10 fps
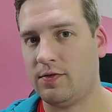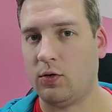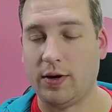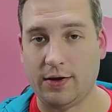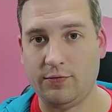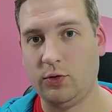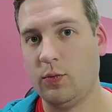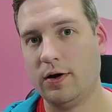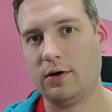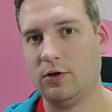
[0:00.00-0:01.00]
so if
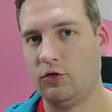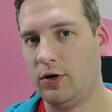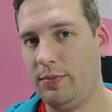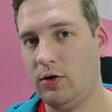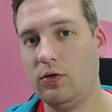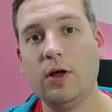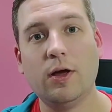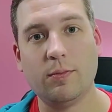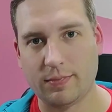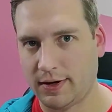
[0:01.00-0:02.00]
you want to contribute,
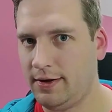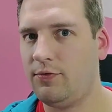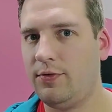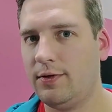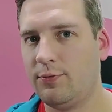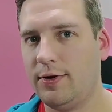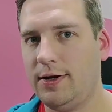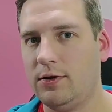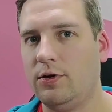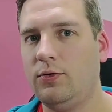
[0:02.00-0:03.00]
please feel
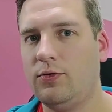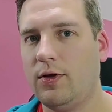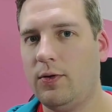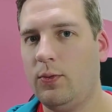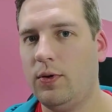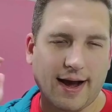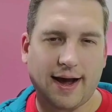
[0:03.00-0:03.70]
free to do so.